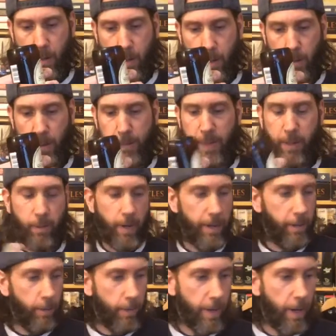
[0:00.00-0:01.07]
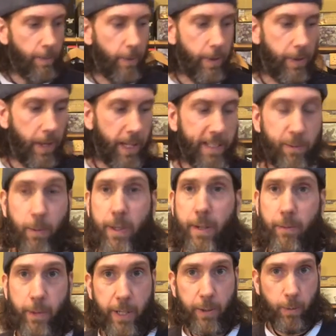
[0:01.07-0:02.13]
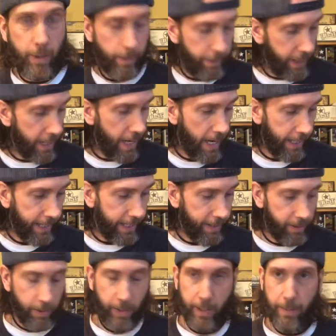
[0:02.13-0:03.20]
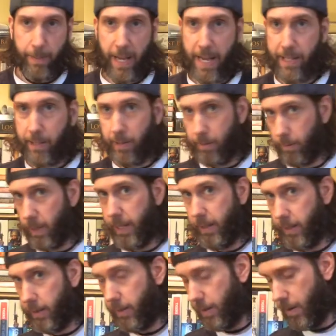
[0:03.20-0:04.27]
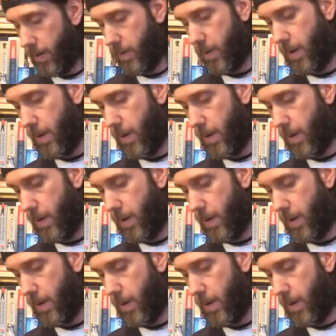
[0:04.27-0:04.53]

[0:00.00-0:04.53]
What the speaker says: So I'm going to run through a number of things, one of which will be hockey, as you can imagine, rightly so.